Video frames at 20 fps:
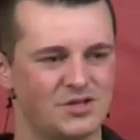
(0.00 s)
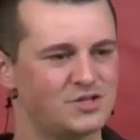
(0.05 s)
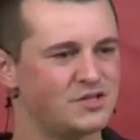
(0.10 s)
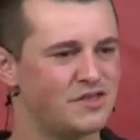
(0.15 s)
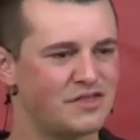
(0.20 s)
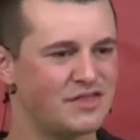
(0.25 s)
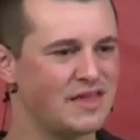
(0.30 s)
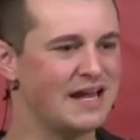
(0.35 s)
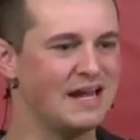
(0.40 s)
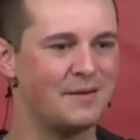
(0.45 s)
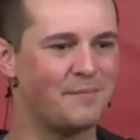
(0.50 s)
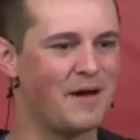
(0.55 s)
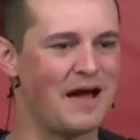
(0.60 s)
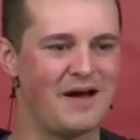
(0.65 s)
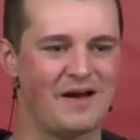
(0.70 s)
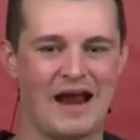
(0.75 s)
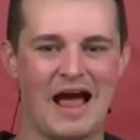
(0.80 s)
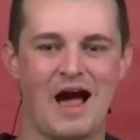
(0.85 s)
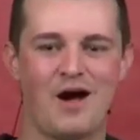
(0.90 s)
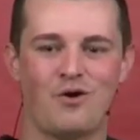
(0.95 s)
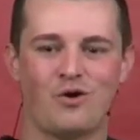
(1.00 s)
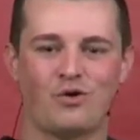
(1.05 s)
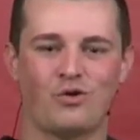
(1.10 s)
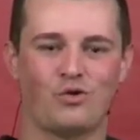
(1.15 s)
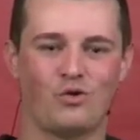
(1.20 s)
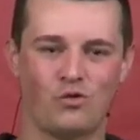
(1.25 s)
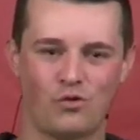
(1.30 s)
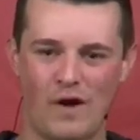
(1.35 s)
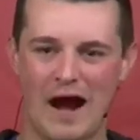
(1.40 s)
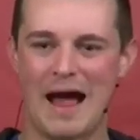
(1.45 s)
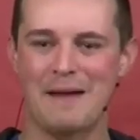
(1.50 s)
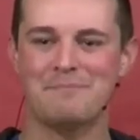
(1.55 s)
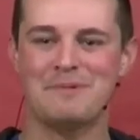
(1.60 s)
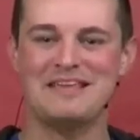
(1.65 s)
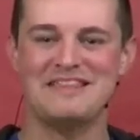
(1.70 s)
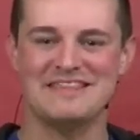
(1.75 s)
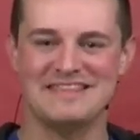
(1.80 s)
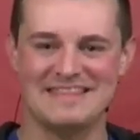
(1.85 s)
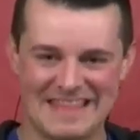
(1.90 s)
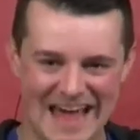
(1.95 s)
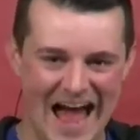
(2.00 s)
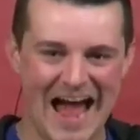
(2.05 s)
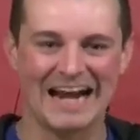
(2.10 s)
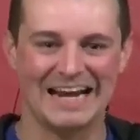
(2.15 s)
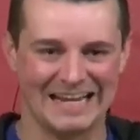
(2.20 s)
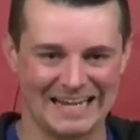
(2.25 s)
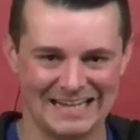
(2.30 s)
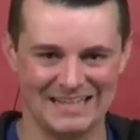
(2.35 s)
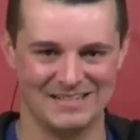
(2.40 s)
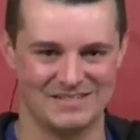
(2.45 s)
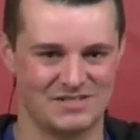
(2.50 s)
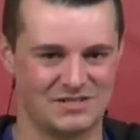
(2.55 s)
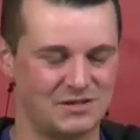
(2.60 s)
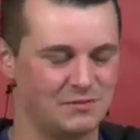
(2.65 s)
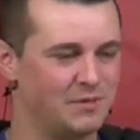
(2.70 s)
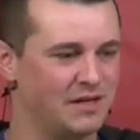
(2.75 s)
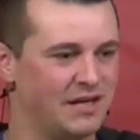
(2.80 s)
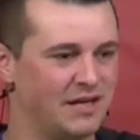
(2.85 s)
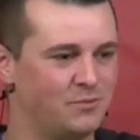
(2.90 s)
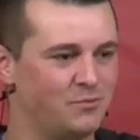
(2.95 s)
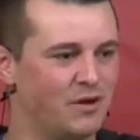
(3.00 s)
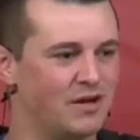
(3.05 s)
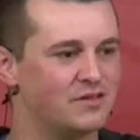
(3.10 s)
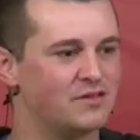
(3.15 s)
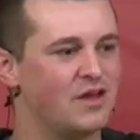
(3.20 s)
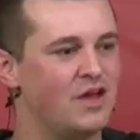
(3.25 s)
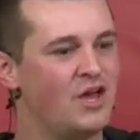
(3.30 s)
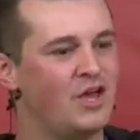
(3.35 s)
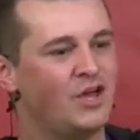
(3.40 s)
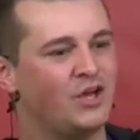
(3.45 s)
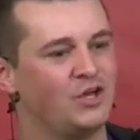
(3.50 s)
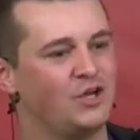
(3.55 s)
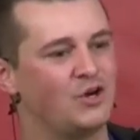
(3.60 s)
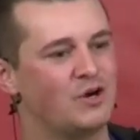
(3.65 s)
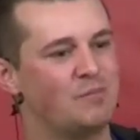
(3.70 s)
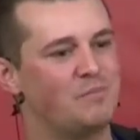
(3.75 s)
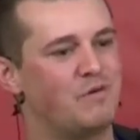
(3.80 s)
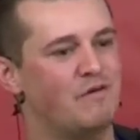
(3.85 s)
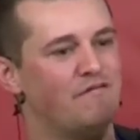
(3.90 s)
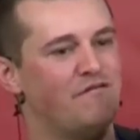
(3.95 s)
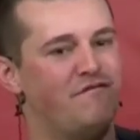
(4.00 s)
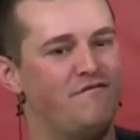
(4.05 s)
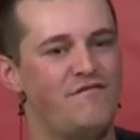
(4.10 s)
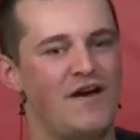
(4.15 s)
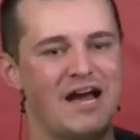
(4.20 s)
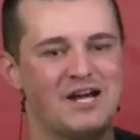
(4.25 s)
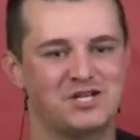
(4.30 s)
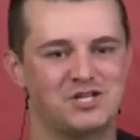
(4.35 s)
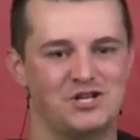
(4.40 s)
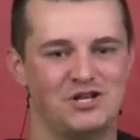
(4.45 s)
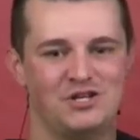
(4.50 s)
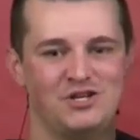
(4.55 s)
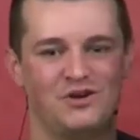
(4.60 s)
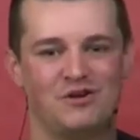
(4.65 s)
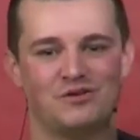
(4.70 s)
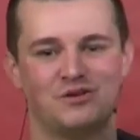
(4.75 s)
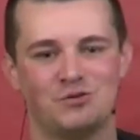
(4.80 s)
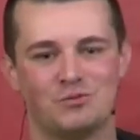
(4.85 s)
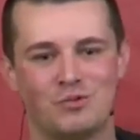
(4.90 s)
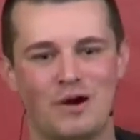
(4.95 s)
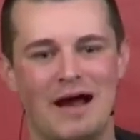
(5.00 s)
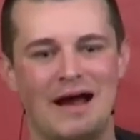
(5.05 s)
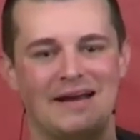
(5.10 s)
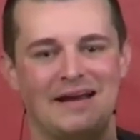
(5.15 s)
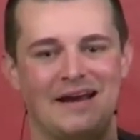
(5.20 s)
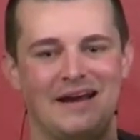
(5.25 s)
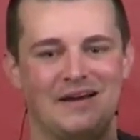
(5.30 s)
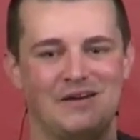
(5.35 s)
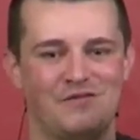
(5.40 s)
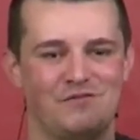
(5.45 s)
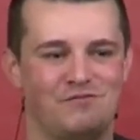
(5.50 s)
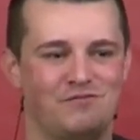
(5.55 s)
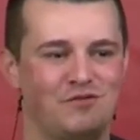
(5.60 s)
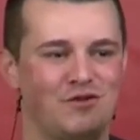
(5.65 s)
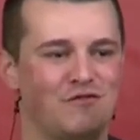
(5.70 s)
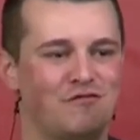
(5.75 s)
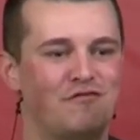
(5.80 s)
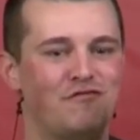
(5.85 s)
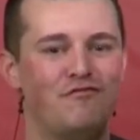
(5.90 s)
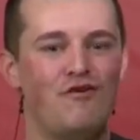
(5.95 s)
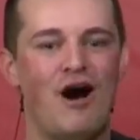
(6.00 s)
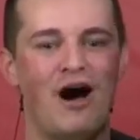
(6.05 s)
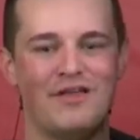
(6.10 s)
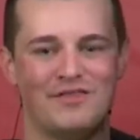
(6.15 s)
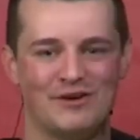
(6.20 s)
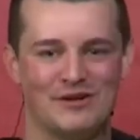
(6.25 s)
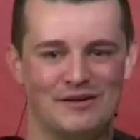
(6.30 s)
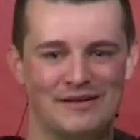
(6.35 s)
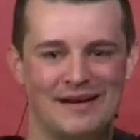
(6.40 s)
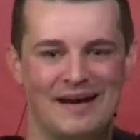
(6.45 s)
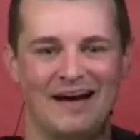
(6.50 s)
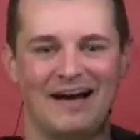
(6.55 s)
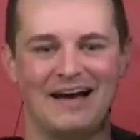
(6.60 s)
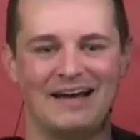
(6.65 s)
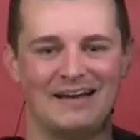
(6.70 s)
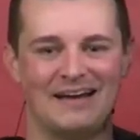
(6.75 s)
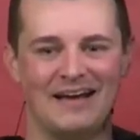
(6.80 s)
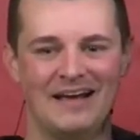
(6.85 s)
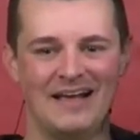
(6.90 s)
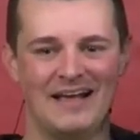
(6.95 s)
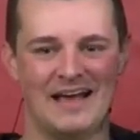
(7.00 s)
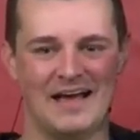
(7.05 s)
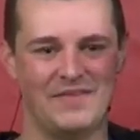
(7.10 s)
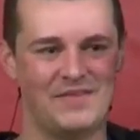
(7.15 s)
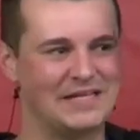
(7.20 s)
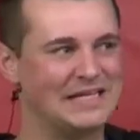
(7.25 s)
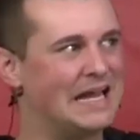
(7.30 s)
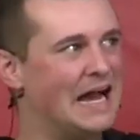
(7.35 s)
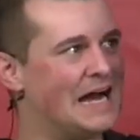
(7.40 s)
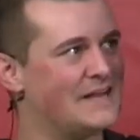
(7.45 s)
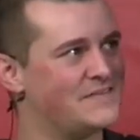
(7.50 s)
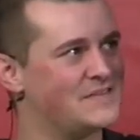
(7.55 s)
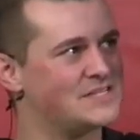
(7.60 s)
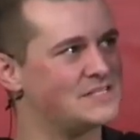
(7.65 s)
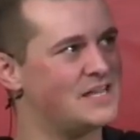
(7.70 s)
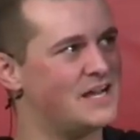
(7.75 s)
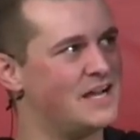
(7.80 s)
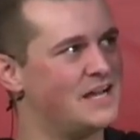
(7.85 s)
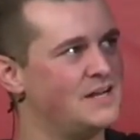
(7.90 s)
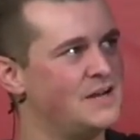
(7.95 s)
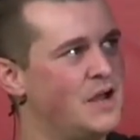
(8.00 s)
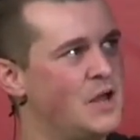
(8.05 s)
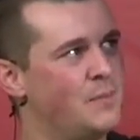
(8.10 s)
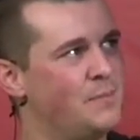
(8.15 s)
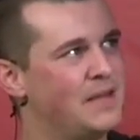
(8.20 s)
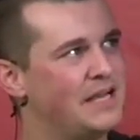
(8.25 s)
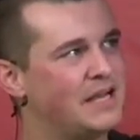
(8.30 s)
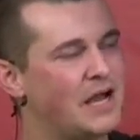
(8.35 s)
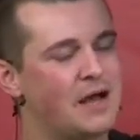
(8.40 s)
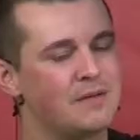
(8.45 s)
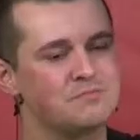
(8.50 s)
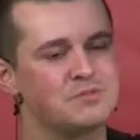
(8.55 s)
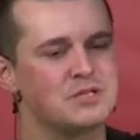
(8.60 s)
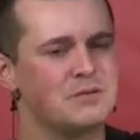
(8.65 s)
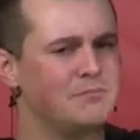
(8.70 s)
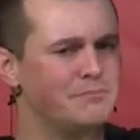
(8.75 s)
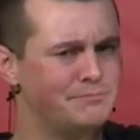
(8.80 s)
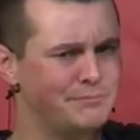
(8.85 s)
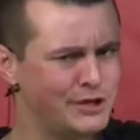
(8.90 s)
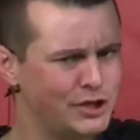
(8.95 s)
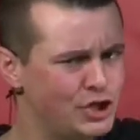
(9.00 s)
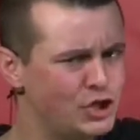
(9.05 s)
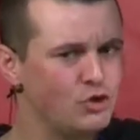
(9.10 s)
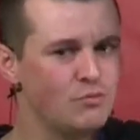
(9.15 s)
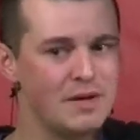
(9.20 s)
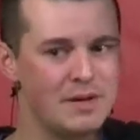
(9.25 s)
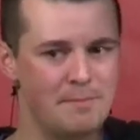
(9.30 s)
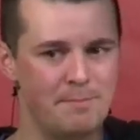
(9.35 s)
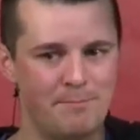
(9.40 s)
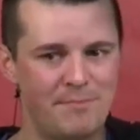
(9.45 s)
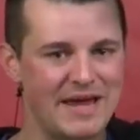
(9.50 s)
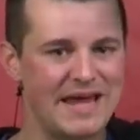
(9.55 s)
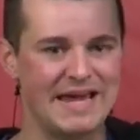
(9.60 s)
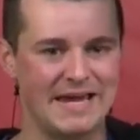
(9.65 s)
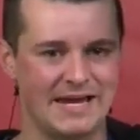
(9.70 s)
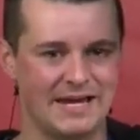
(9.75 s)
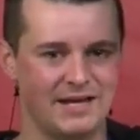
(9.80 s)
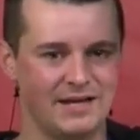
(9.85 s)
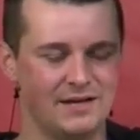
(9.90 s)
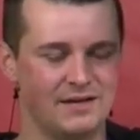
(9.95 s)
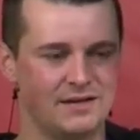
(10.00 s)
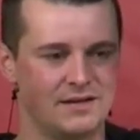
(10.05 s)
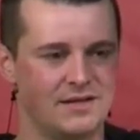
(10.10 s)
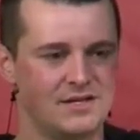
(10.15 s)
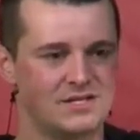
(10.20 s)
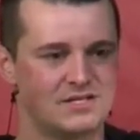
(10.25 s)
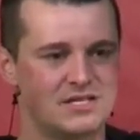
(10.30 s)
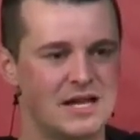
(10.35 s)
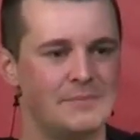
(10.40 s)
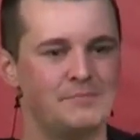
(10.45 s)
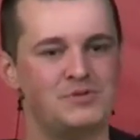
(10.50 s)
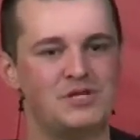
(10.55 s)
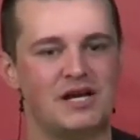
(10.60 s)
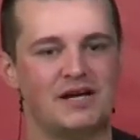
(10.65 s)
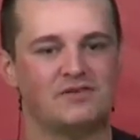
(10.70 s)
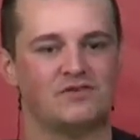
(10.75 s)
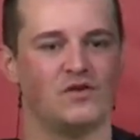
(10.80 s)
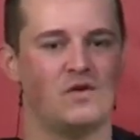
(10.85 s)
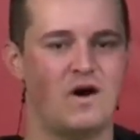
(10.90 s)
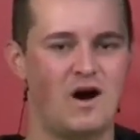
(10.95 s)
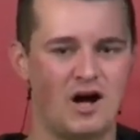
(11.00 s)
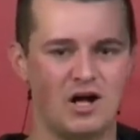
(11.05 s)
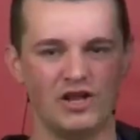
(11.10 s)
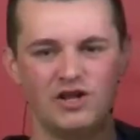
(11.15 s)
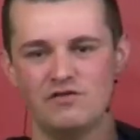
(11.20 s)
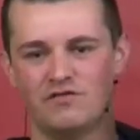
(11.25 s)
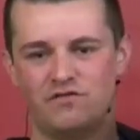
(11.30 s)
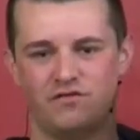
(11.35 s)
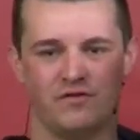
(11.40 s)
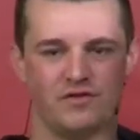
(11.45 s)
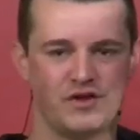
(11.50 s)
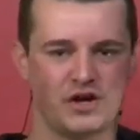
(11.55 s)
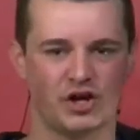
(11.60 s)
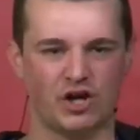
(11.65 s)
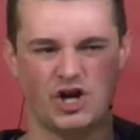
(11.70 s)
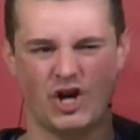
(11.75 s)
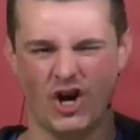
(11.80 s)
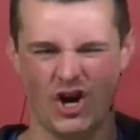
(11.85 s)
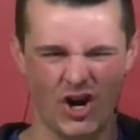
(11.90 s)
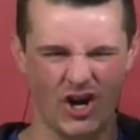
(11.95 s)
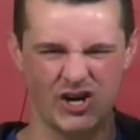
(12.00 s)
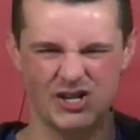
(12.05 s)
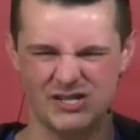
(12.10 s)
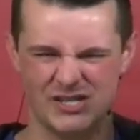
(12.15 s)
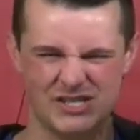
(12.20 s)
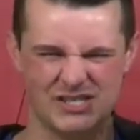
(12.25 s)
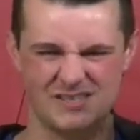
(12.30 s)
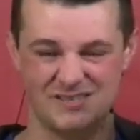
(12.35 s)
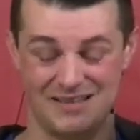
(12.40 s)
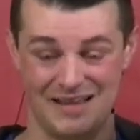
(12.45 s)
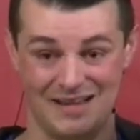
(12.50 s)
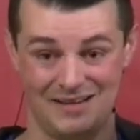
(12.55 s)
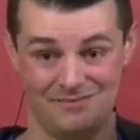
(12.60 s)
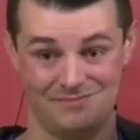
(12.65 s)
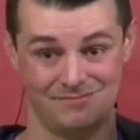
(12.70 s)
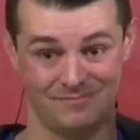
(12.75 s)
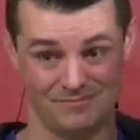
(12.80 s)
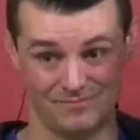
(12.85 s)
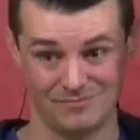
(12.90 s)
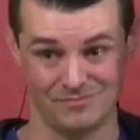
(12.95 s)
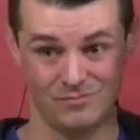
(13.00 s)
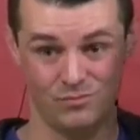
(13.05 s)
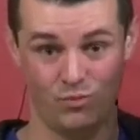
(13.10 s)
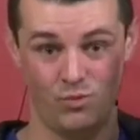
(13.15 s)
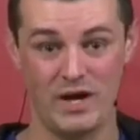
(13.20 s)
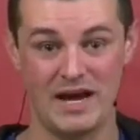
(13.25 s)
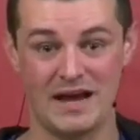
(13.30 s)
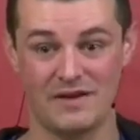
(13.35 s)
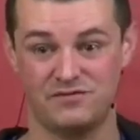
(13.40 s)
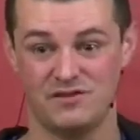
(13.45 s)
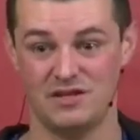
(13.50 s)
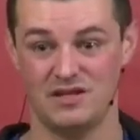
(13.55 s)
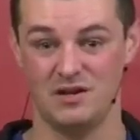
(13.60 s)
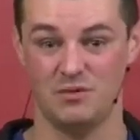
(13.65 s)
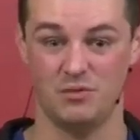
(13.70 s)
Just think about how crappy that is to begin with. You're in perfection. You're at the right hand of your Father, God. And then God the Son becomes a human being subject to all of the curse that we have